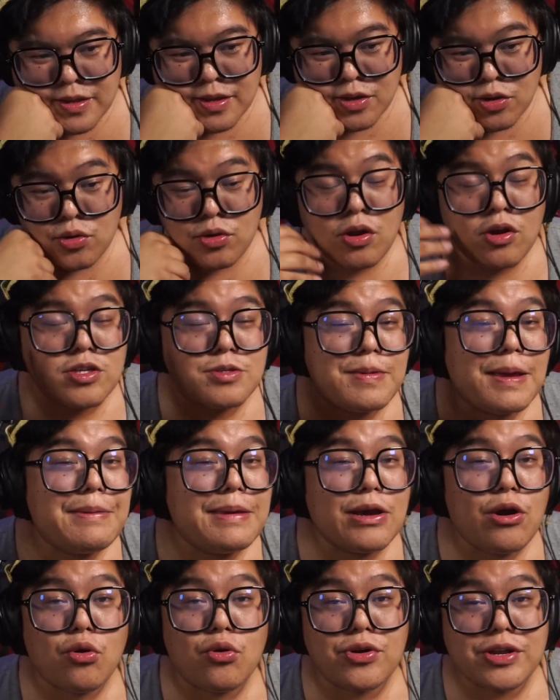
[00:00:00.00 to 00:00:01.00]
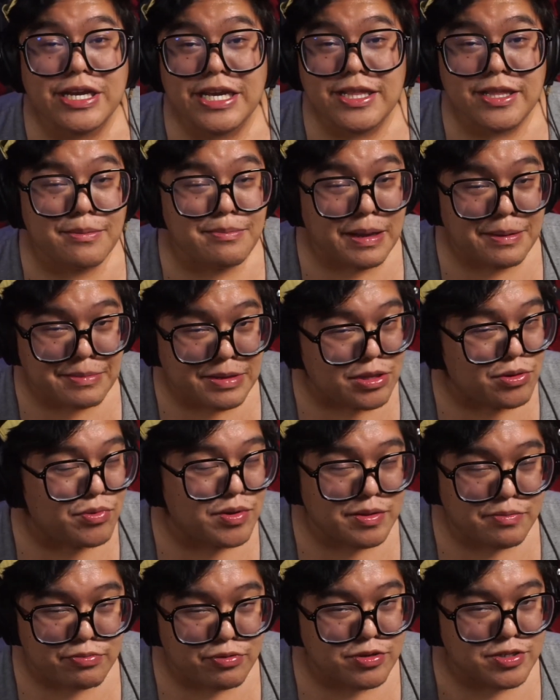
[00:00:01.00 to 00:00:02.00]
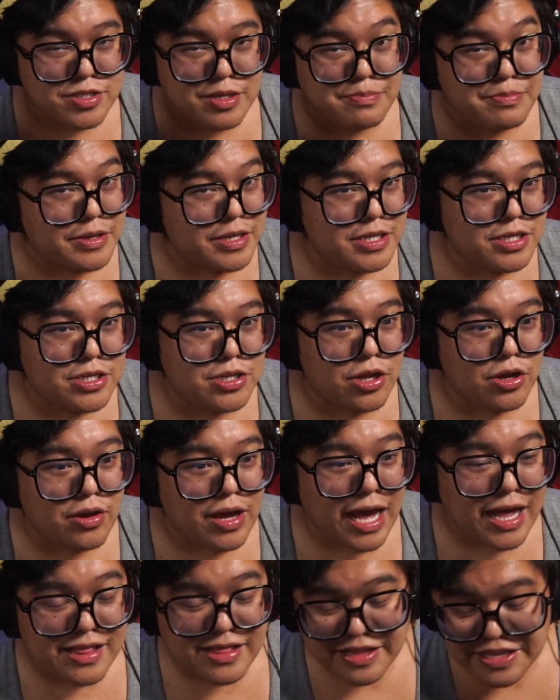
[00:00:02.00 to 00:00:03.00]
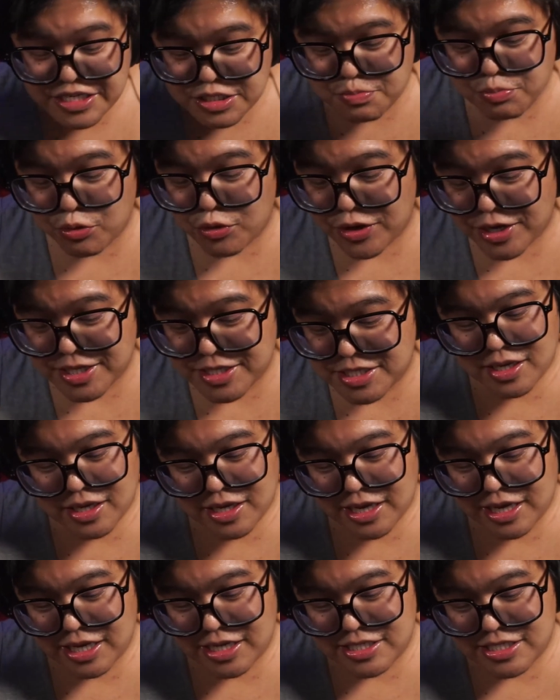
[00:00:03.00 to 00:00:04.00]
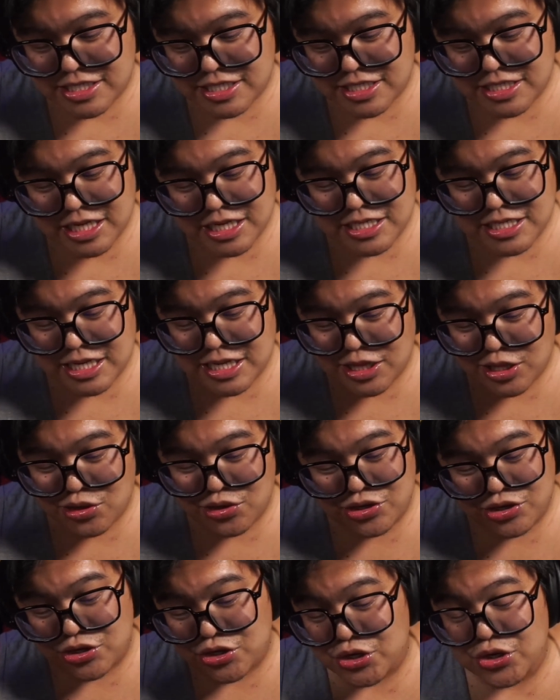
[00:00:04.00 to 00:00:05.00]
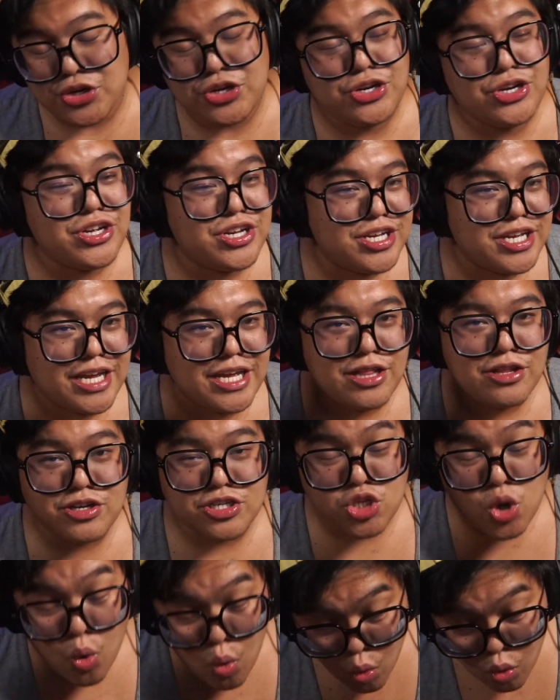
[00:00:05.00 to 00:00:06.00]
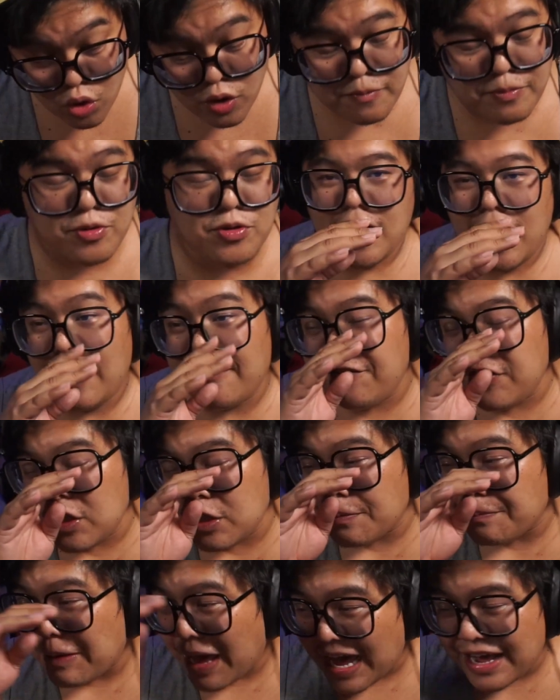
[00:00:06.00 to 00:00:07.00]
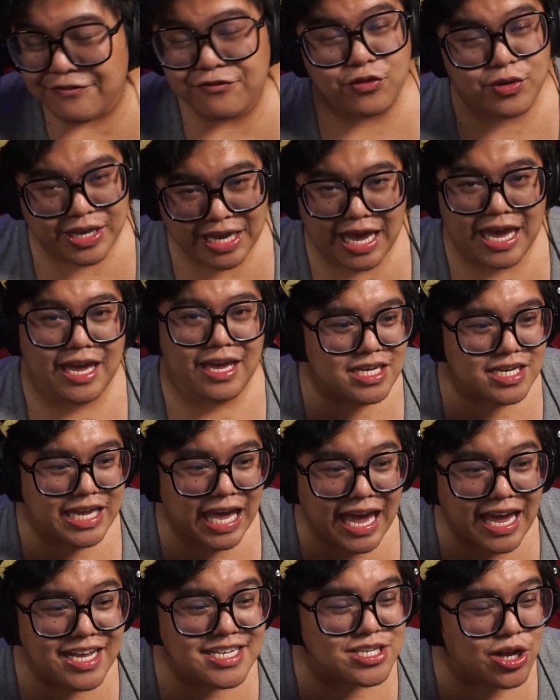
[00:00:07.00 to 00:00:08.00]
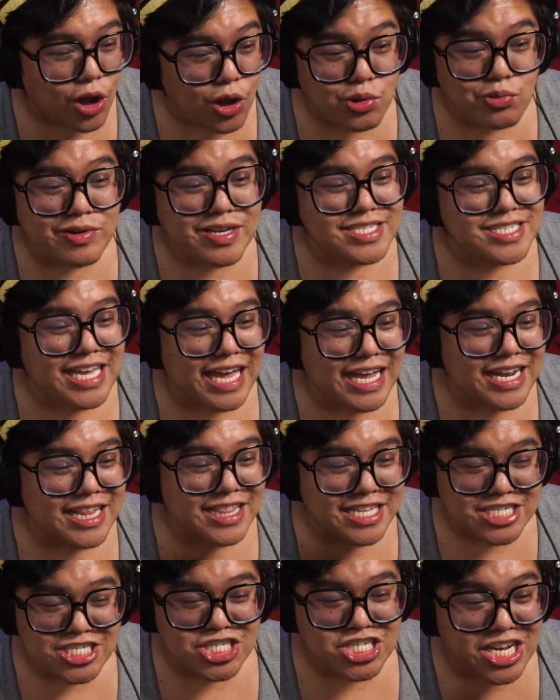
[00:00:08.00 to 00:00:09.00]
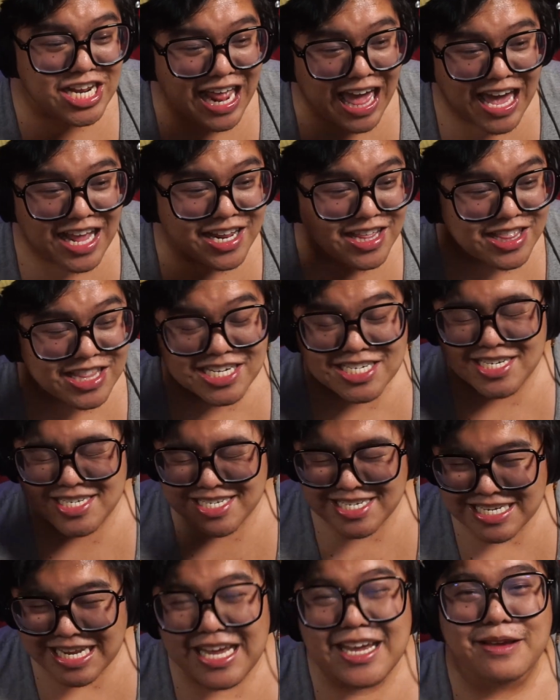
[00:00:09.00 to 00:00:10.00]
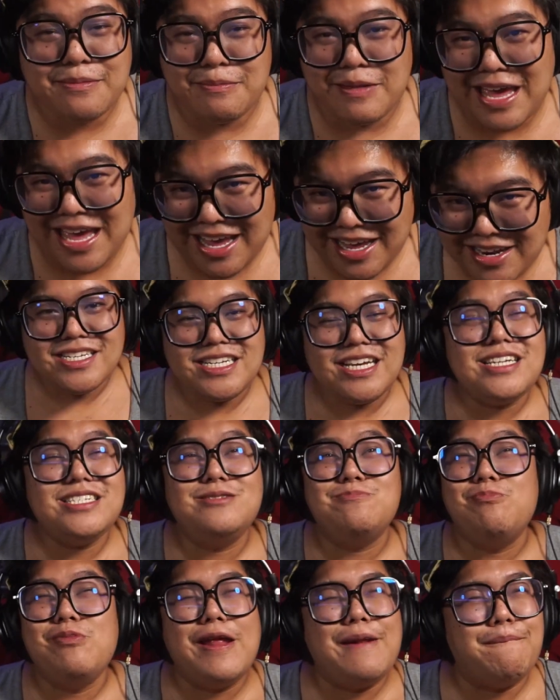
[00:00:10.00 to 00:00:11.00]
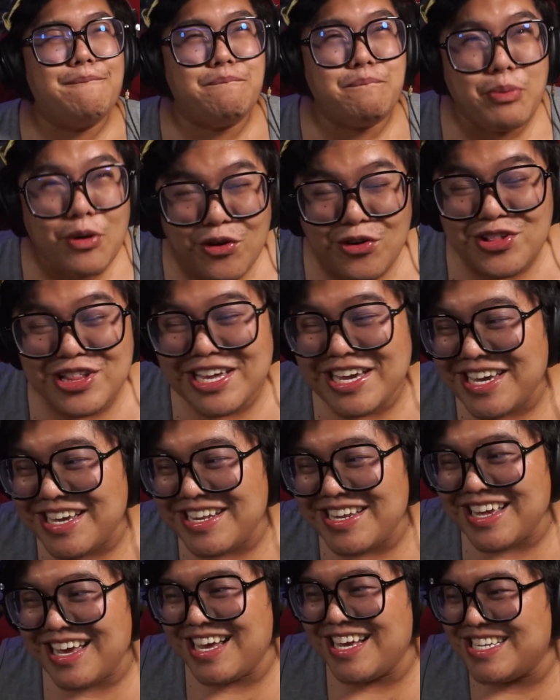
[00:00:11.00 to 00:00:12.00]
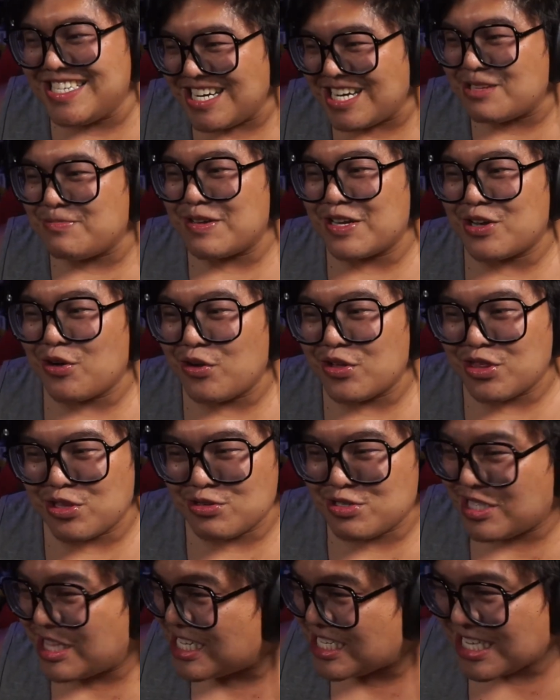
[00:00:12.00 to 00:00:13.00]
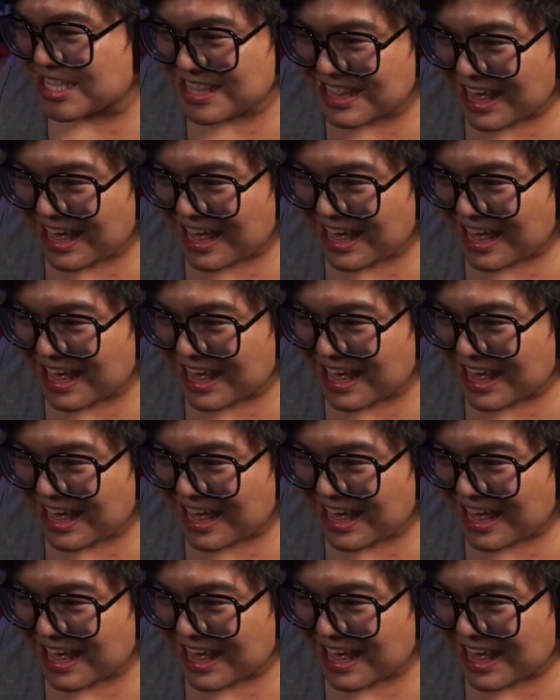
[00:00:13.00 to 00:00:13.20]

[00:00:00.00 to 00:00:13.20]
Who knows, maybe Horikita might be the one that pulls up, but you know, at this point, it just doesn't look good. It looks horrible. I feel bad for KEI. KEI's always getting the shit end of the stick, man. She's been bullied. She's been going through this and